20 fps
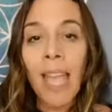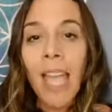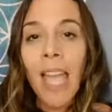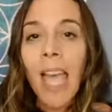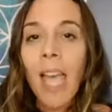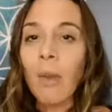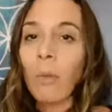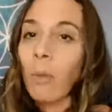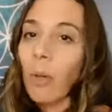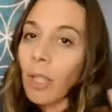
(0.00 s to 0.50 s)

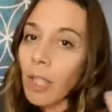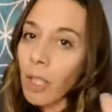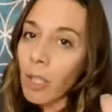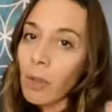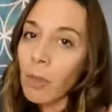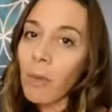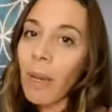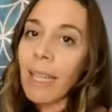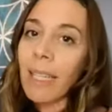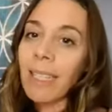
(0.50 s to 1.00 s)
And what are
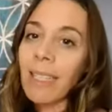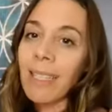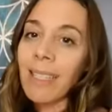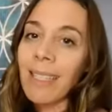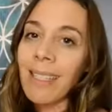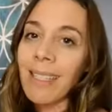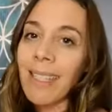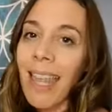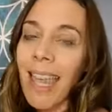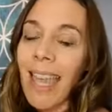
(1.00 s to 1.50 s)
you ready to
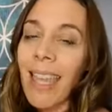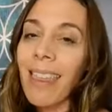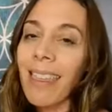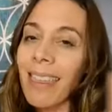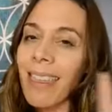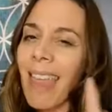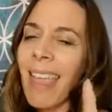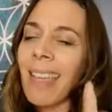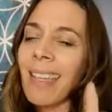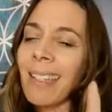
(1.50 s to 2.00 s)
say
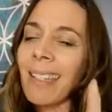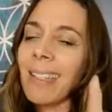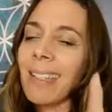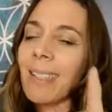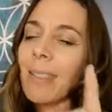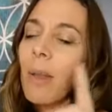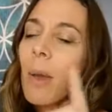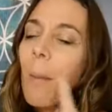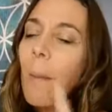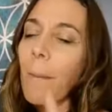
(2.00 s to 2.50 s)

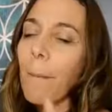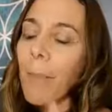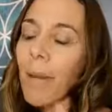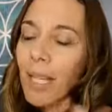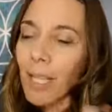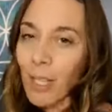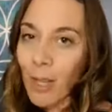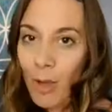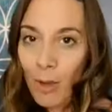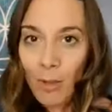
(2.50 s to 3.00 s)
thanks
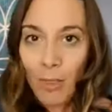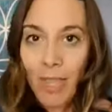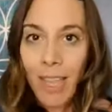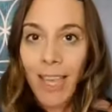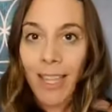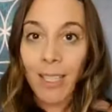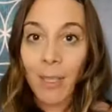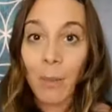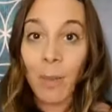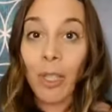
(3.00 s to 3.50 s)
but no
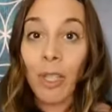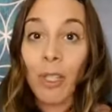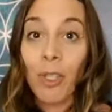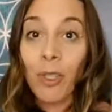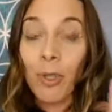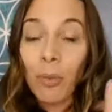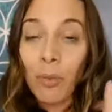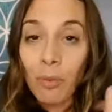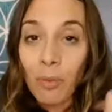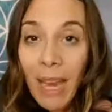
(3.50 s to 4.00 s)
thanks
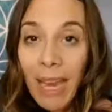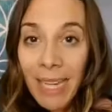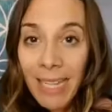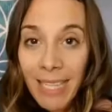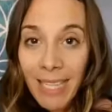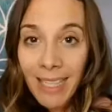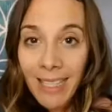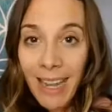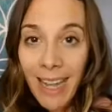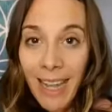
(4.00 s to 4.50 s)
because you
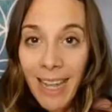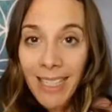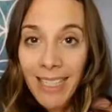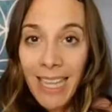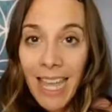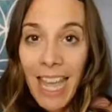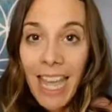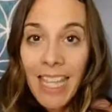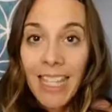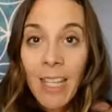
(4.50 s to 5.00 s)
recognize
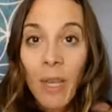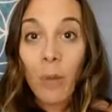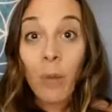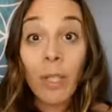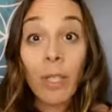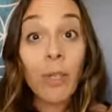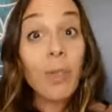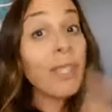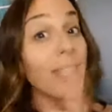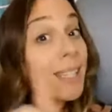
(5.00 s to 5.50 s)
that
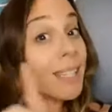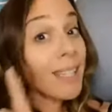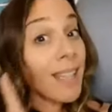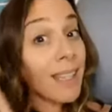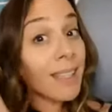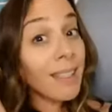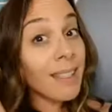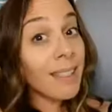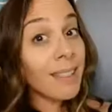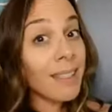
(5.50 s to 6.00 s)
when you say
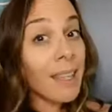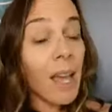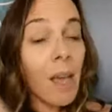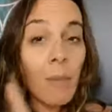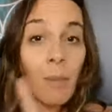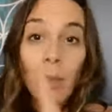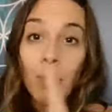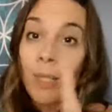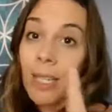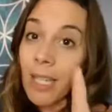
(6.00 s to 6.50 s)
yes to
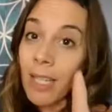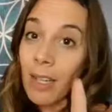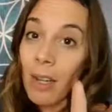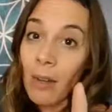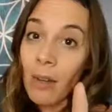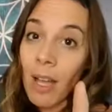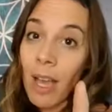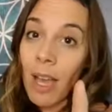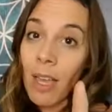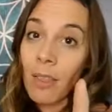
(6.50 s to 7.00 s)
some, you say
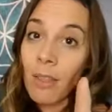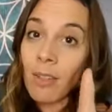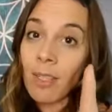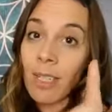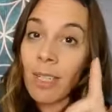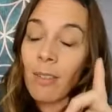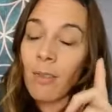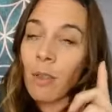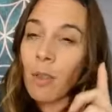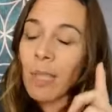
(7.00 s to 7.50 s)
no to others.
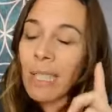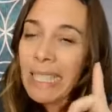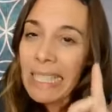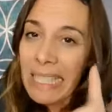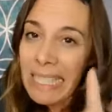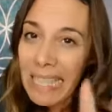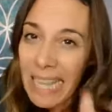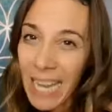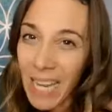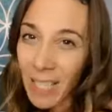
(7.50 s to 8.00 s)
And if you
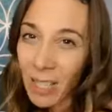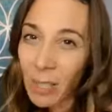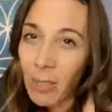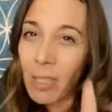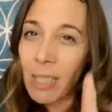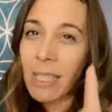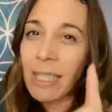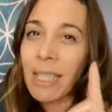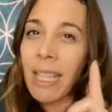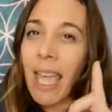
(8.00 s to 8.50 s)
continue
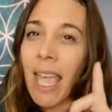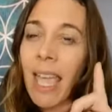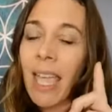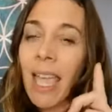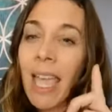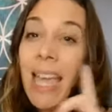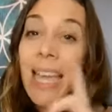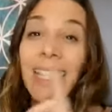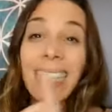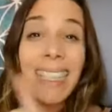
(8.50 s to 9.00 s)
to
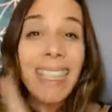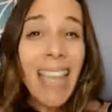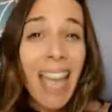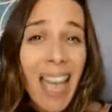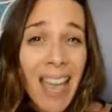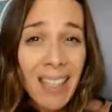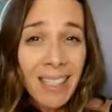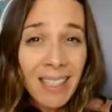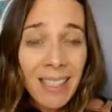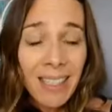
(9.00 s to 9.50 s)
say
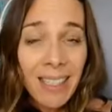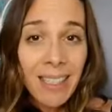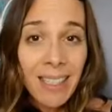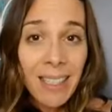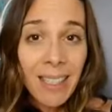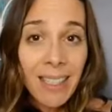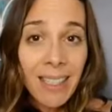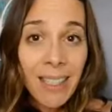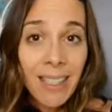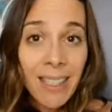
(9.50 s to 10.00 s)
yes
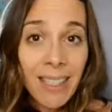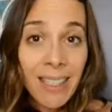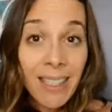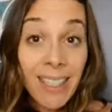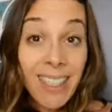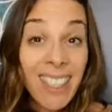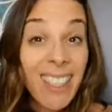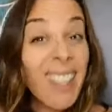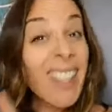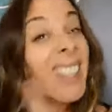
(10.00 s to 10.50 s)

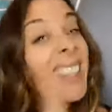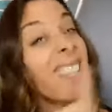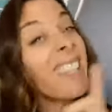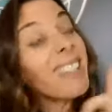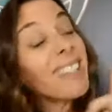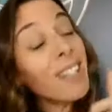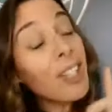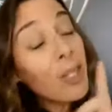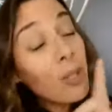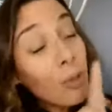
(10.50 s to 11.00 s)
to the
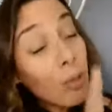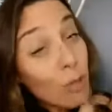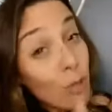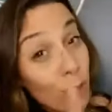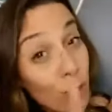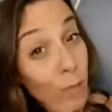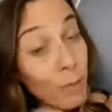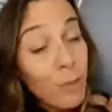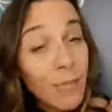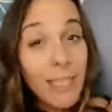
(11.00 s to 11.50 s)
things that you
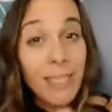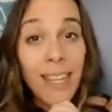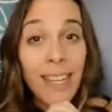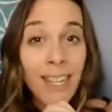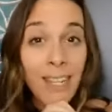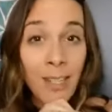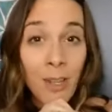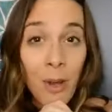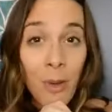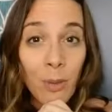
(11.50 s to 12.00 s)
should be
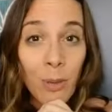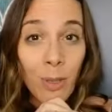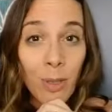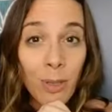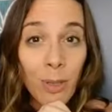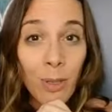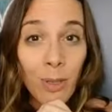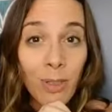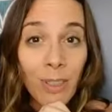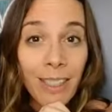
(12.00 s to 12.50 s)
saying no
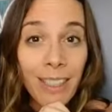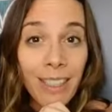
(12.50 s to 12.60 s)
to,